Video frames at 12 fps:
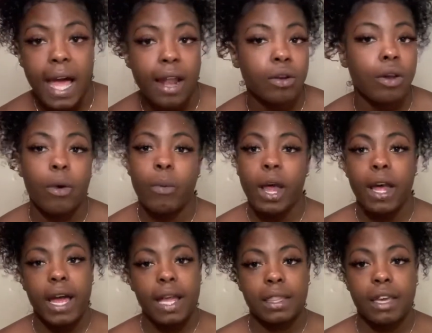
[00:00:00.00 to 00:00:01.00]
I don't know where I
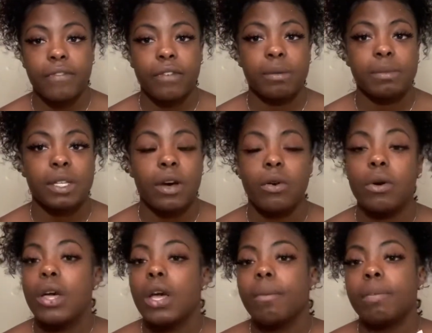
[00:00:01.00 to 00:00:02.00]
got that from, so
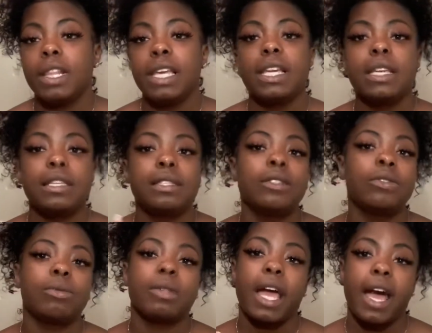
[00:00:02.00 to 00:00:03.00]
please do
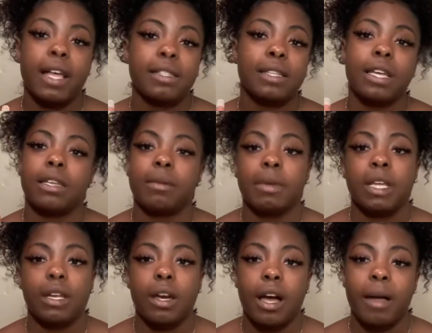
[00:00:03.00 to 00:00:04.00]
not slander me in
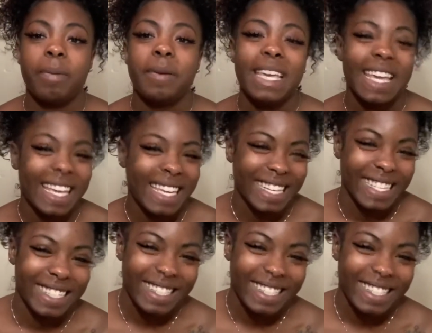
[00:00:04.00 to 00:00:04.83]
the comments.